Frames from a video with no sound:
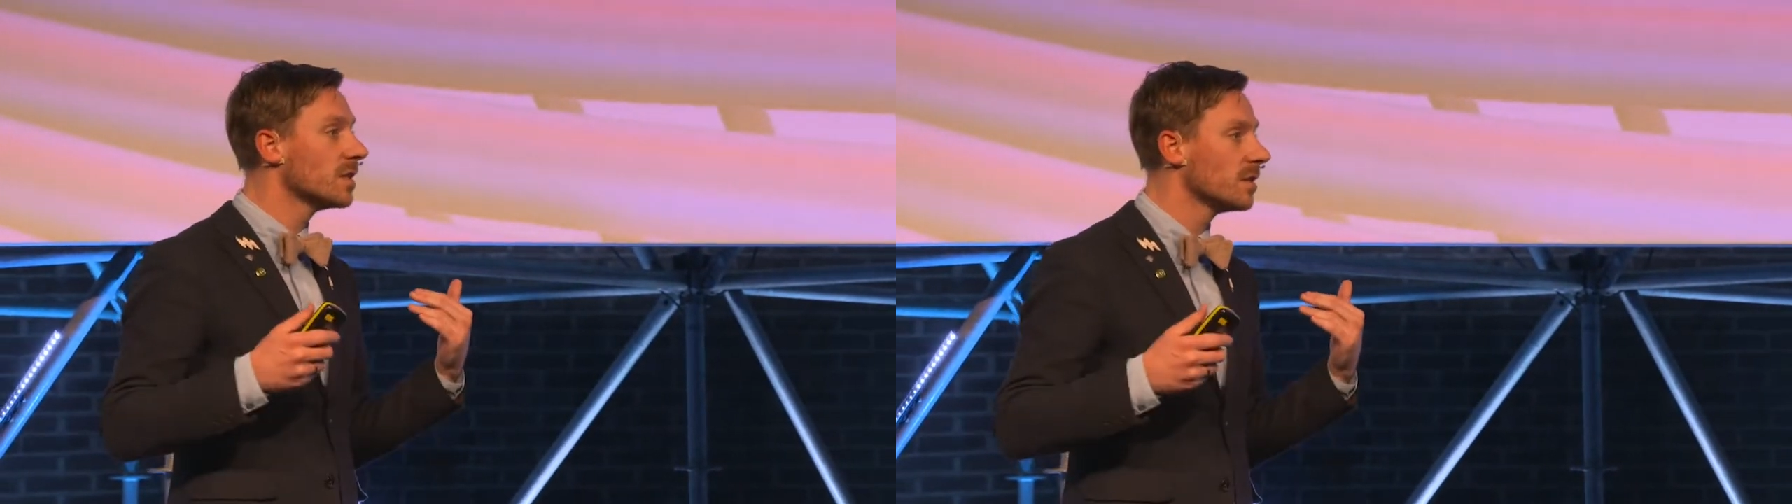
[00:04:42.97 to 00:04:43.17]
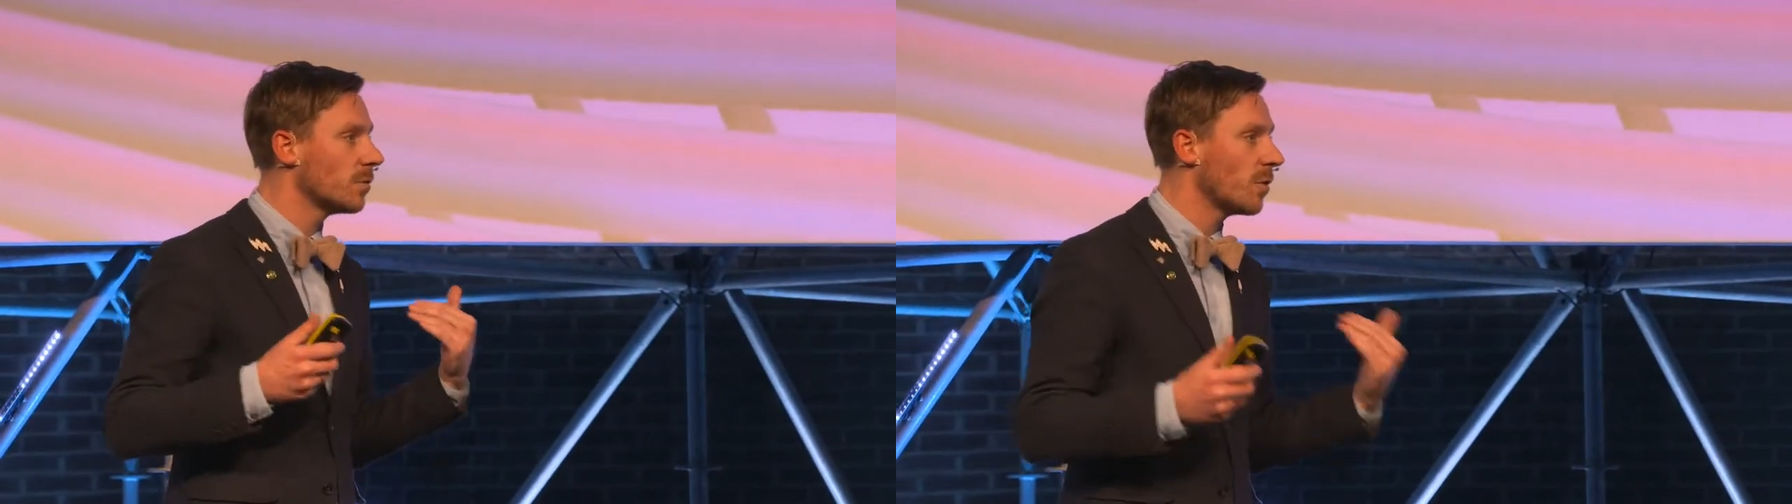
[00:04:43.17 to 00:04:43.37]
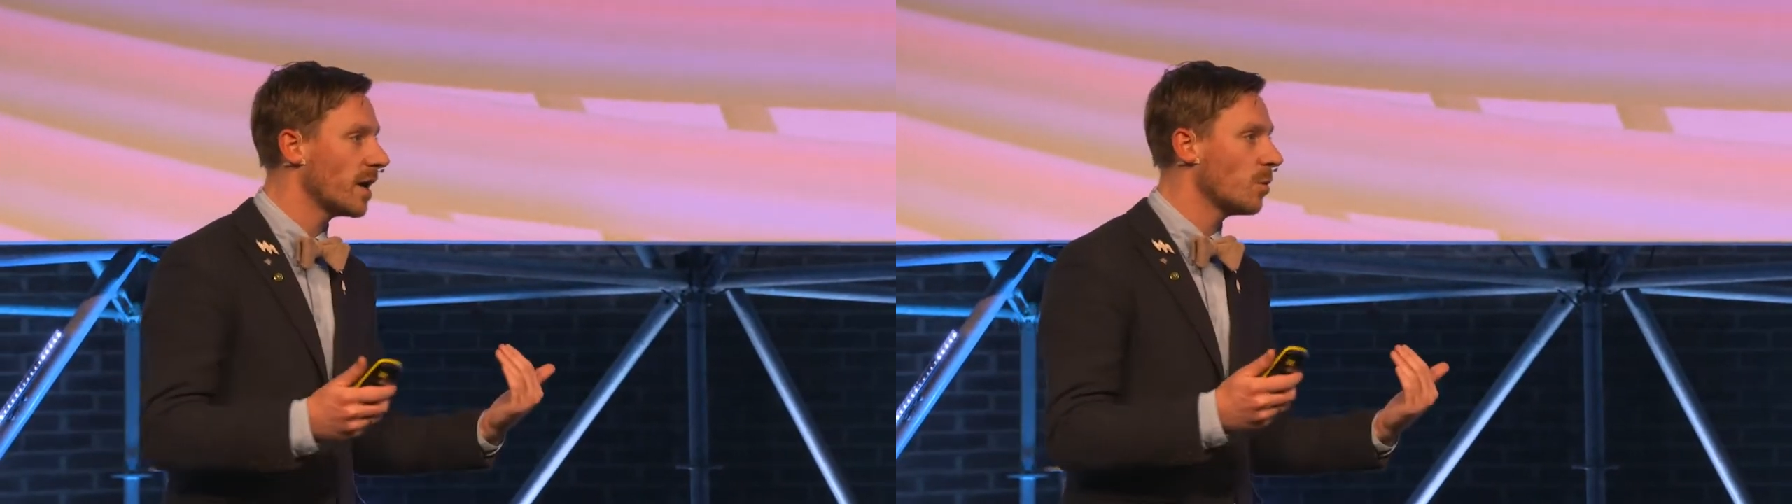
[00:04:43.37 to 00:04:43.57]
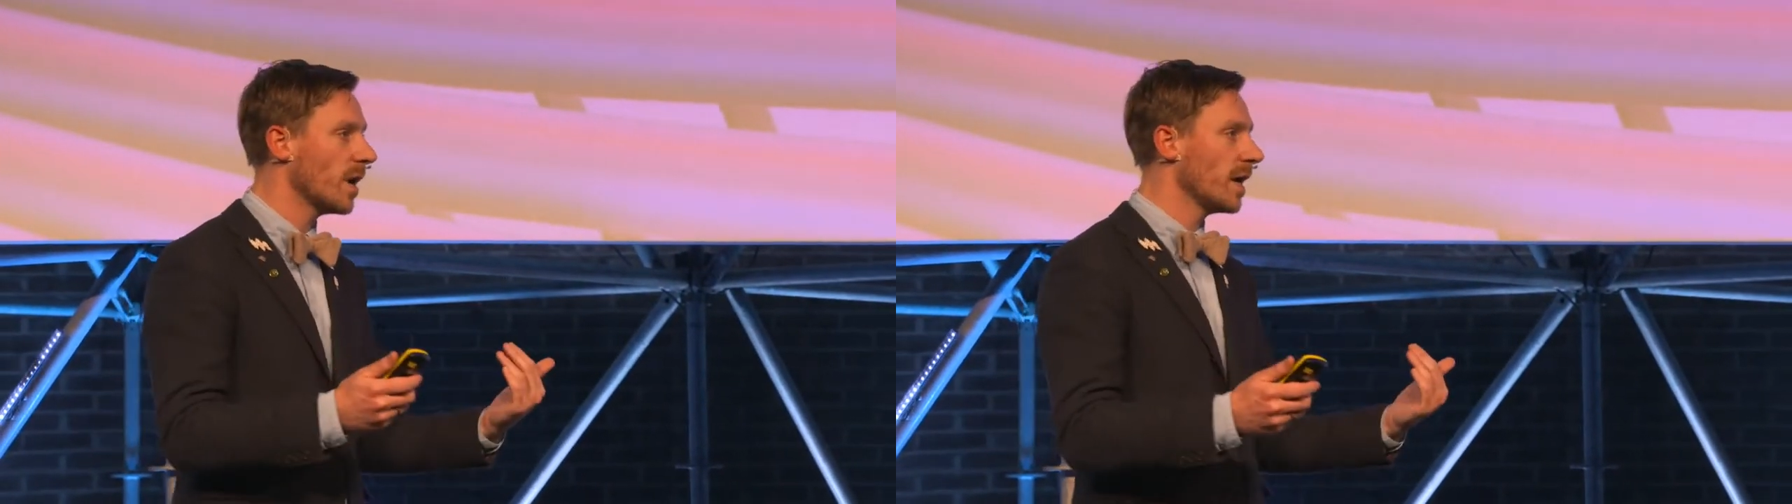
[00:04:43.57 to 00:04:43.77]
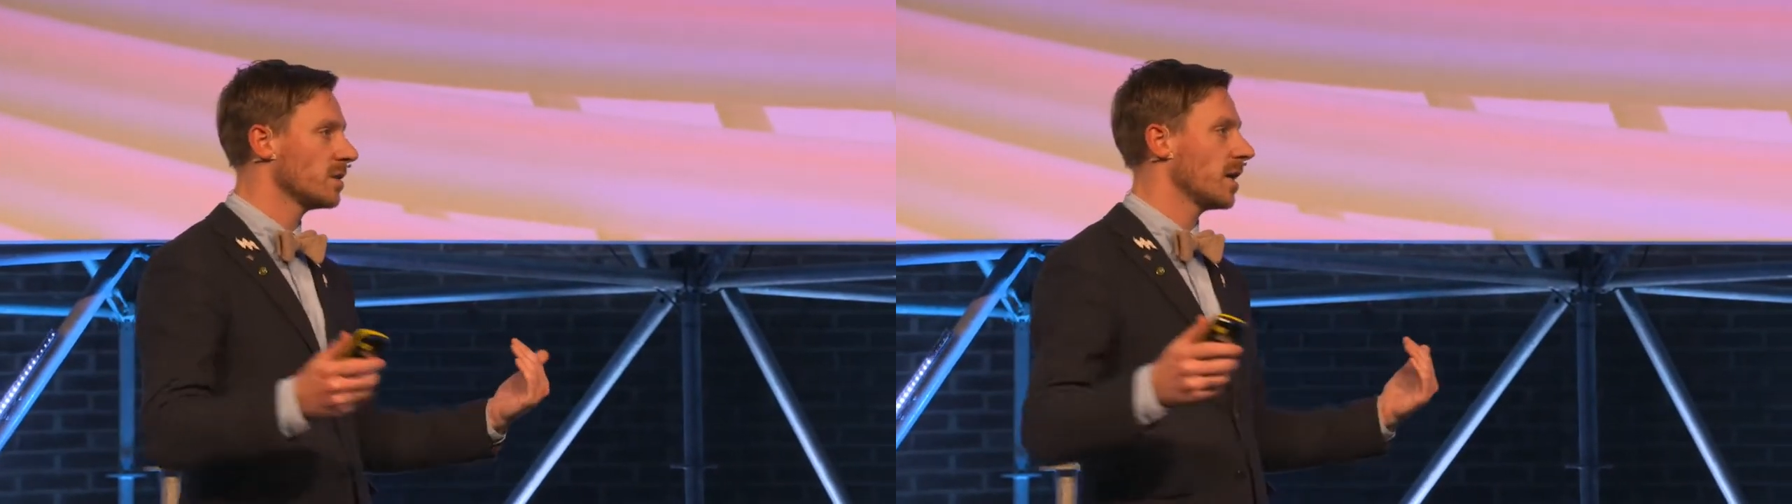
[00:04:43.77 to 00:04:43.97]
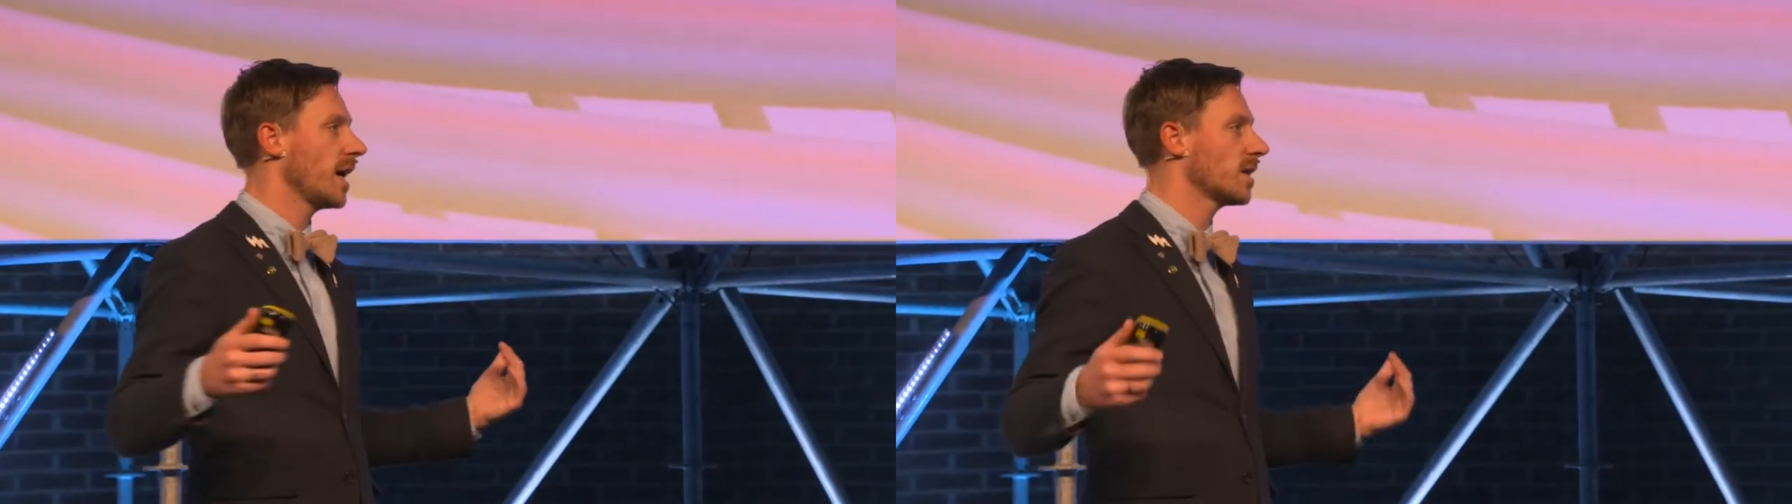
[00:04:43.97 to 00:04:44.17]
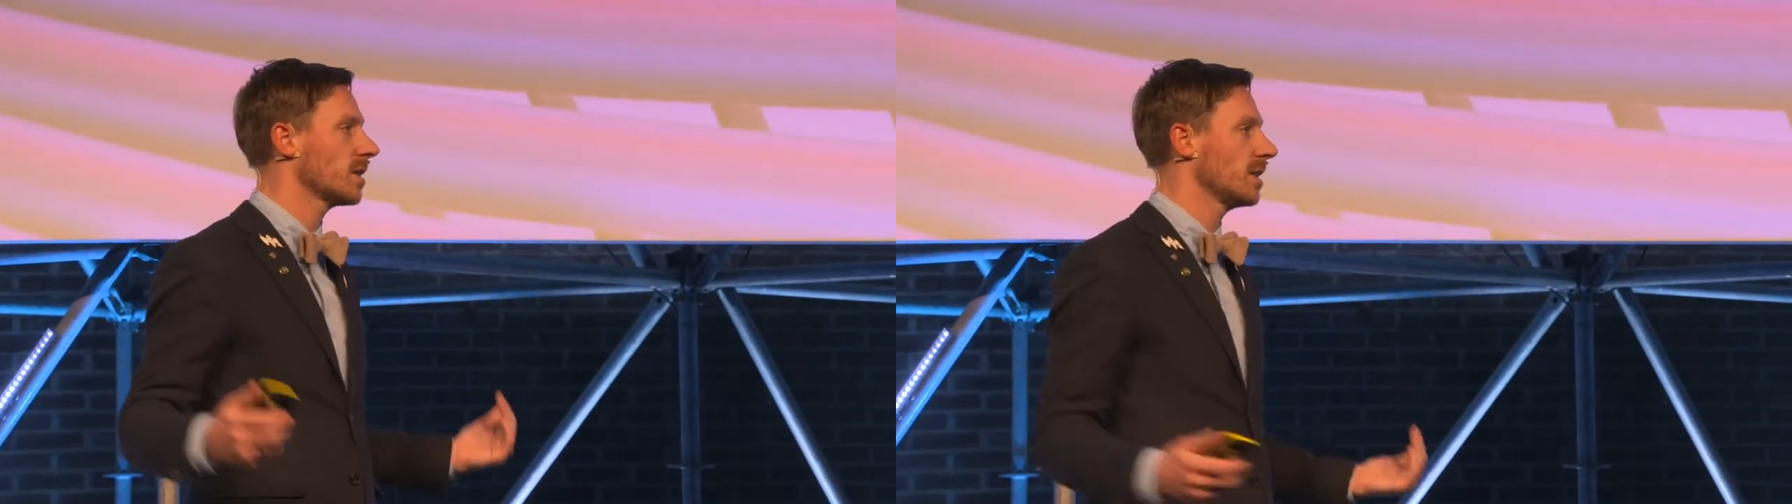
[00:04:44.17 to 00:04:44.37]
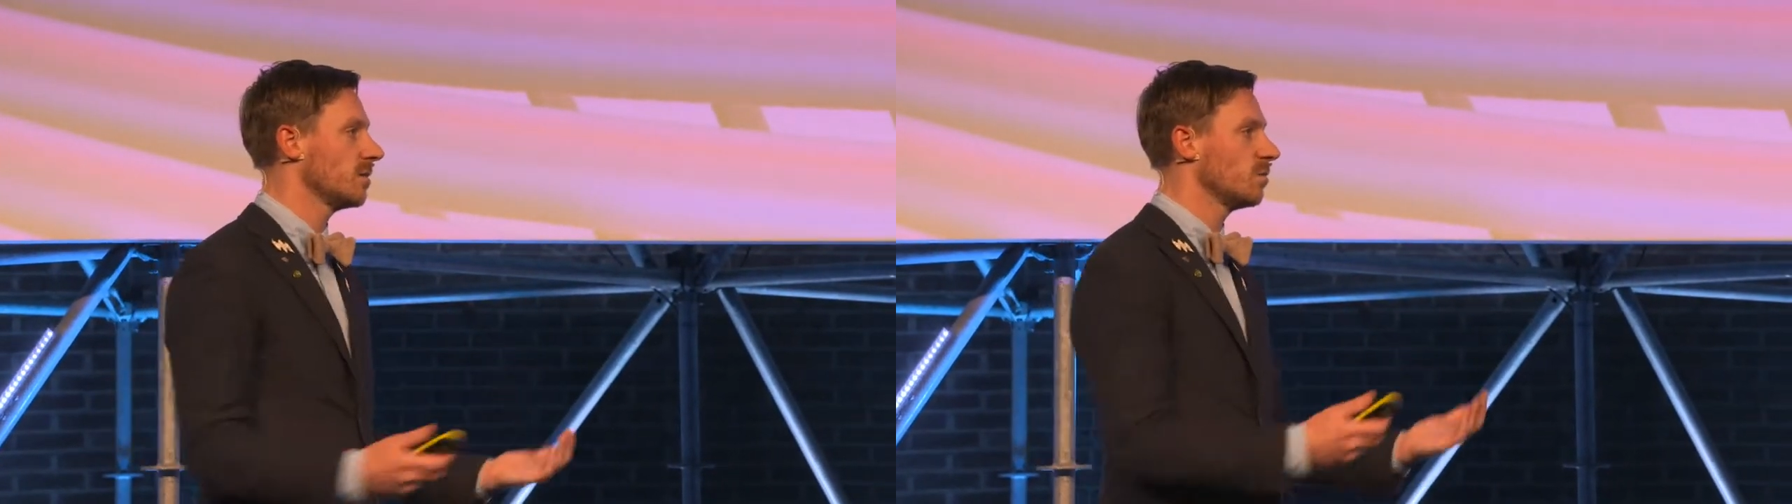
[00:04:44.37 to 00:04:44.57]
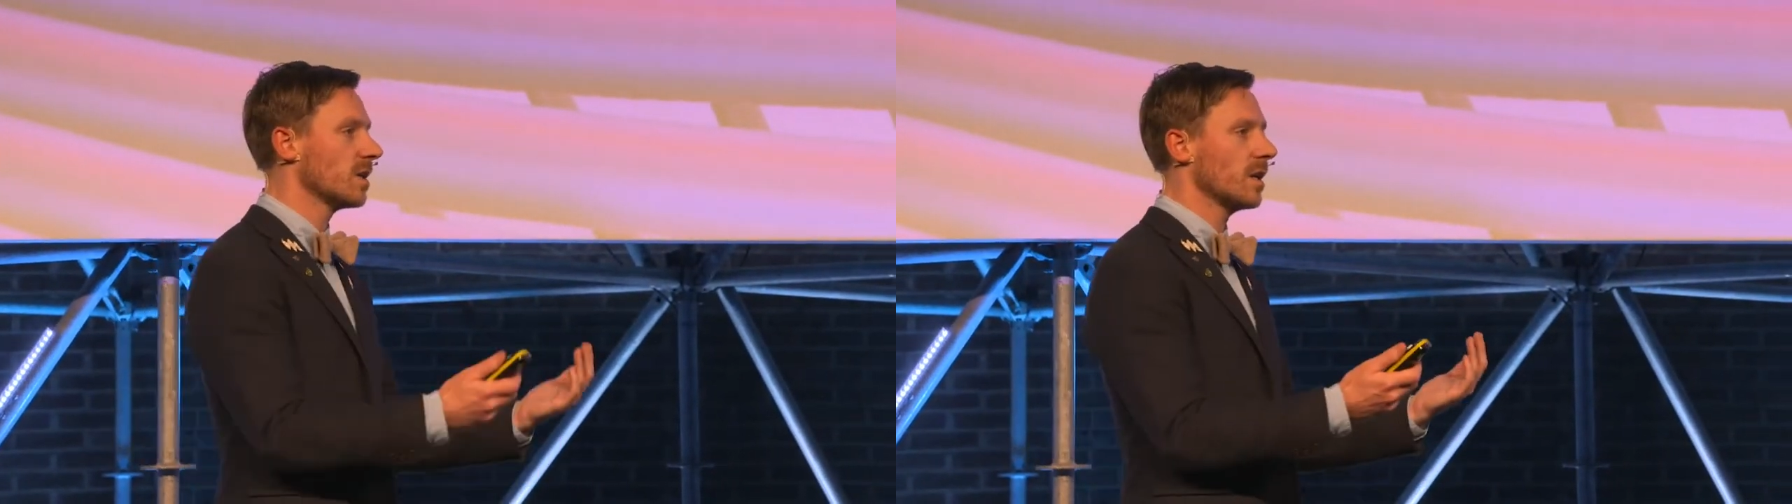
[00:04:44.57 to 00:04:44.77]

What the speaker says: in the right way to actually